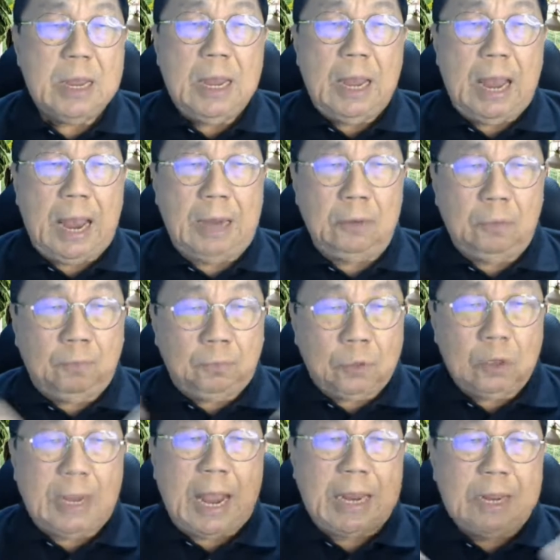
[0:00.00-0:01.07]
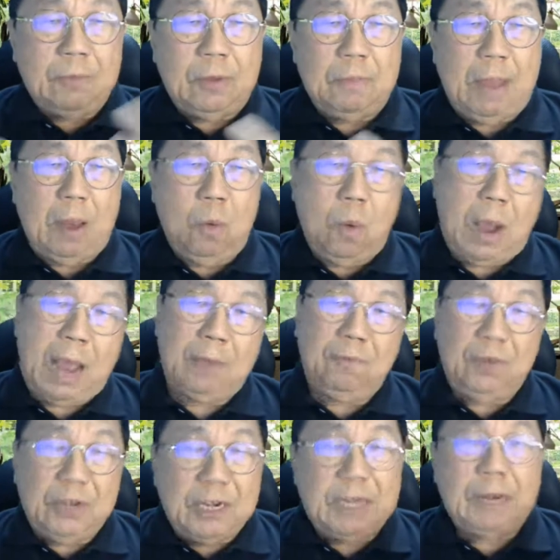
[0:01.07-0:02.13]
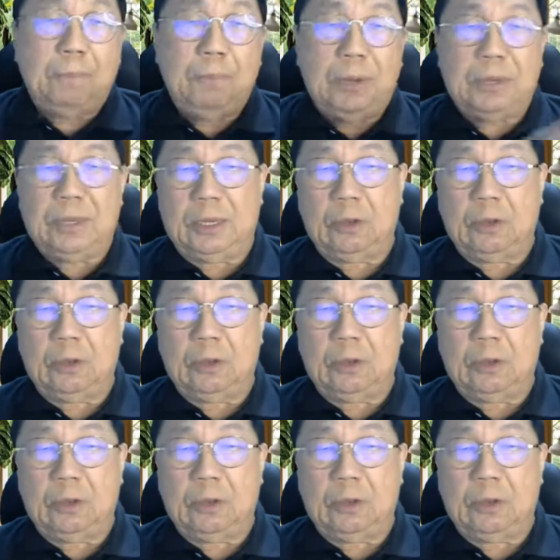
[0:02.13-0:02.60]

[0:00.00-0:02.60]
And together with my wife, we did the business.